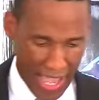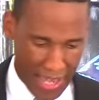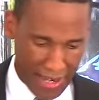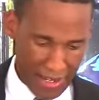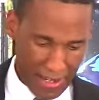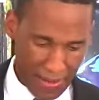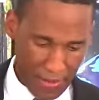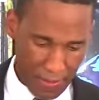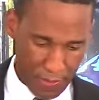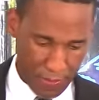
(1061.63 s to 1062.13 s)

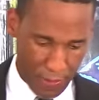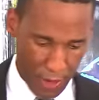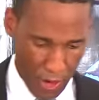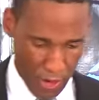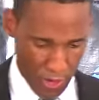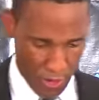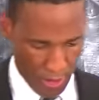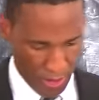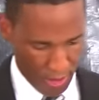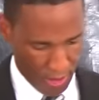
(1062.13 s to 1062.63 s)
in
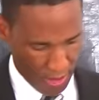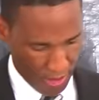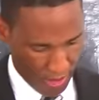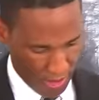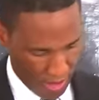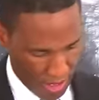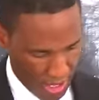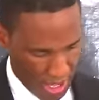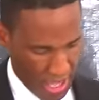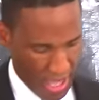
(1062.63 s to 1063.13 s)

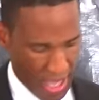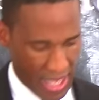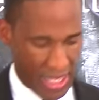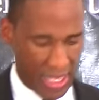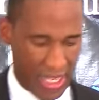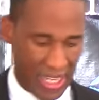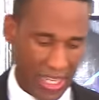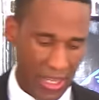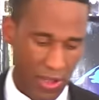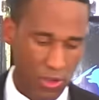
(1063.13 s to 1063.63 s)
verse
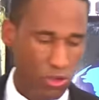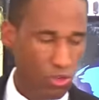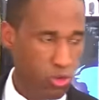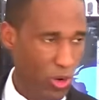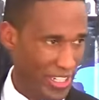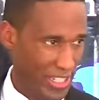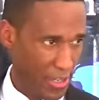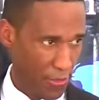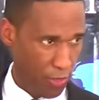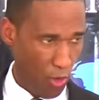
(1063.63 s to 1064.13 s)

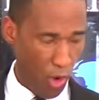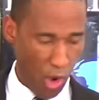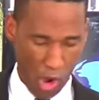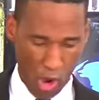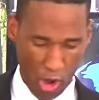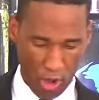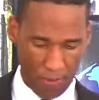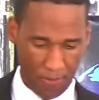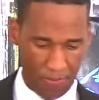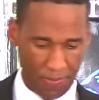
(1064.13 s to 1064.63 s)

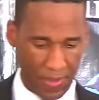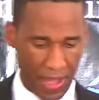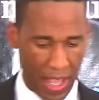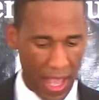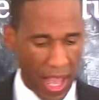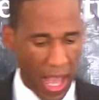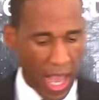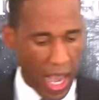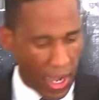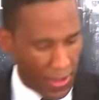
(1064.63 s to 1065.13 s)
24,
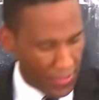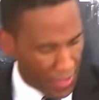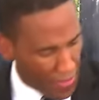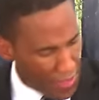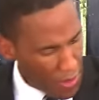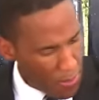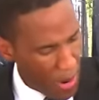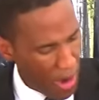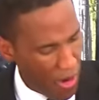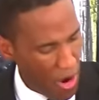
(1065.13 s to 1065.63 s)

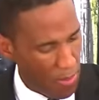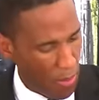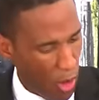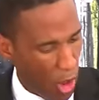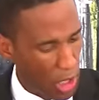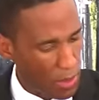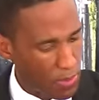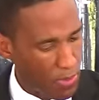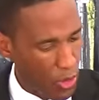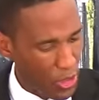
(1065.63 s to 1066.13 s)
another
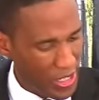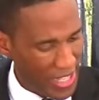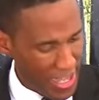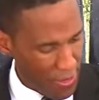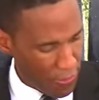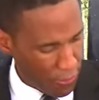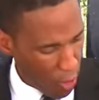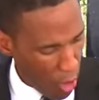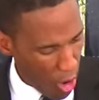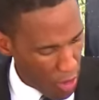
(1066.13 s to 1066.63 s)
parable put
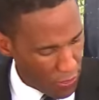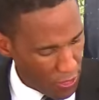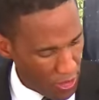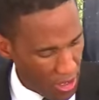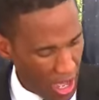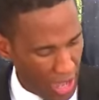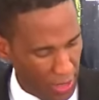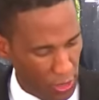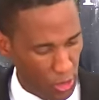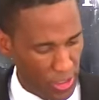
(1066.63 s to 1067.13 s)
he
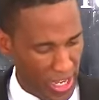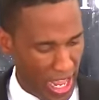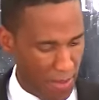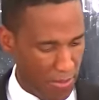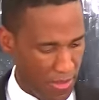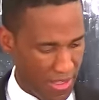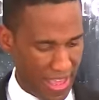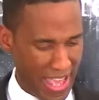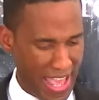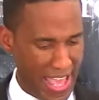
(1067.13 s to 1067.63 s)
forth unto
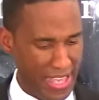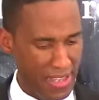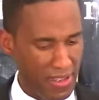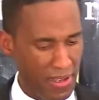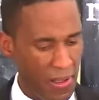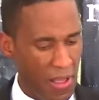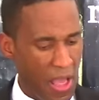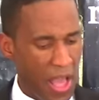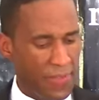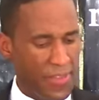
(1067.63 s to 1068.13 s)
them,
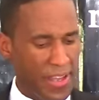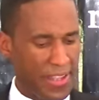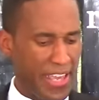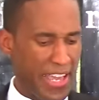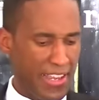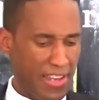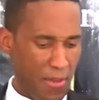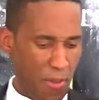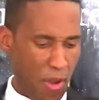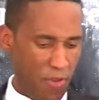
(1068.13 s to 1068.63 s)
saying, The
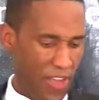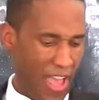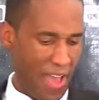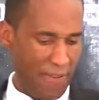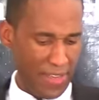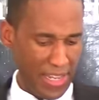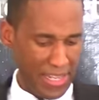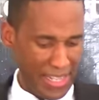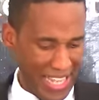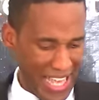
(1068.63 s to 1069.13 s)
kingdom of
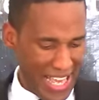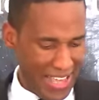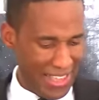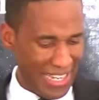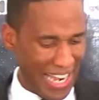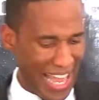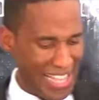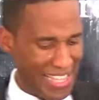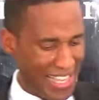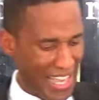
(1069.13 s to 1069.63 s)
heaven
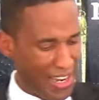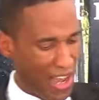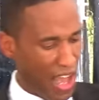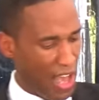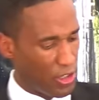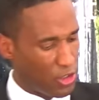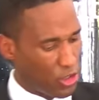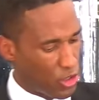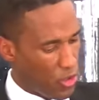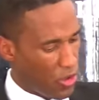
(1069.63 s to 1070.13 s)
is likened
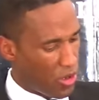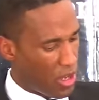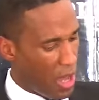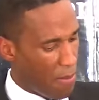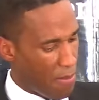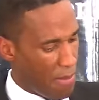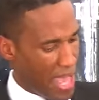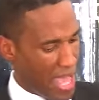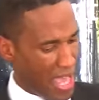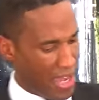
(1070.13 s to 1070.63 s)
unto
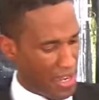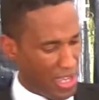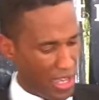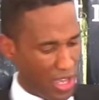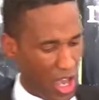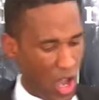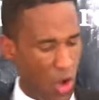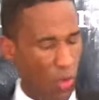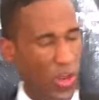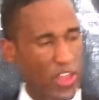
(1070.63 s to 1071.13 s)
a man
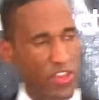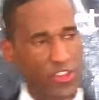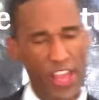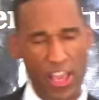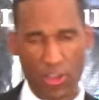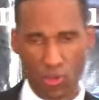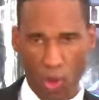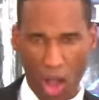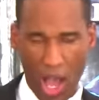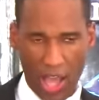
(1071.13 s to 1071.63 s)
which
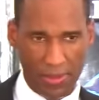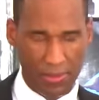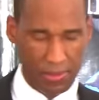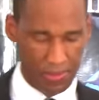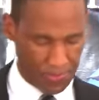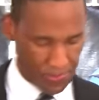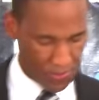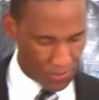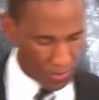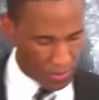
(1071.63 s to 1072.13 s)
does
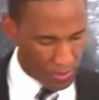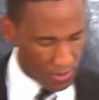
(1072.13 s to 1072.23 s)
what?